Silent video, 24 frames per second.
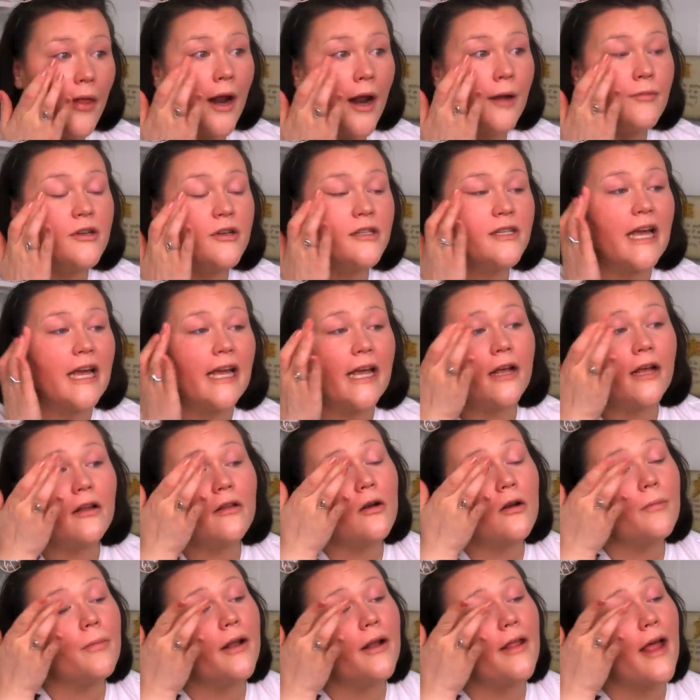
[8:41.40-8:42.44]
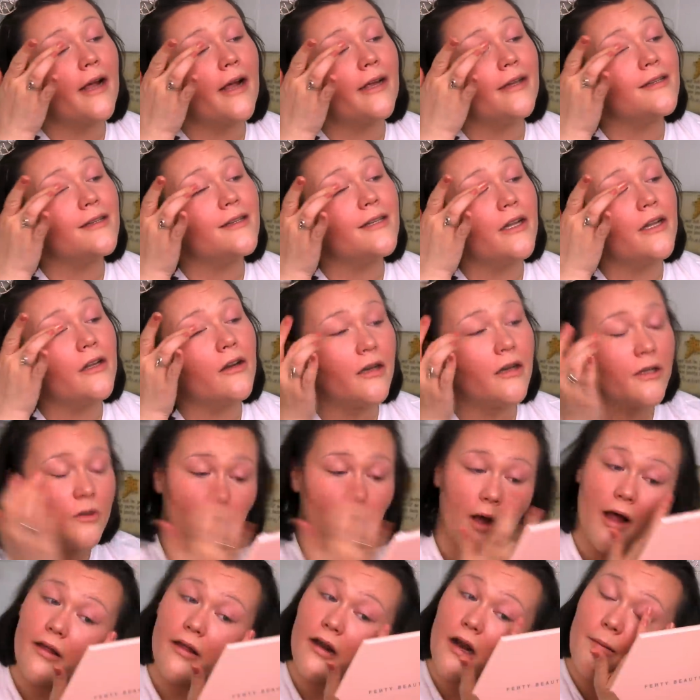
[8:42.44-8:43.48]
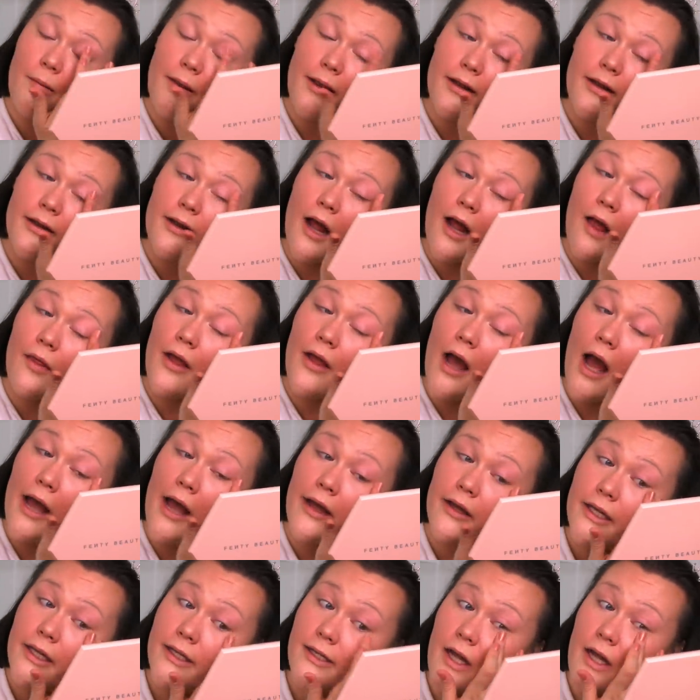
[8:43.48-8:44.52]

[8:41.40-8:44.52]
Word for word: I'm just taking a little bit of that concealer as well, and I'm hitting it on the eyelids.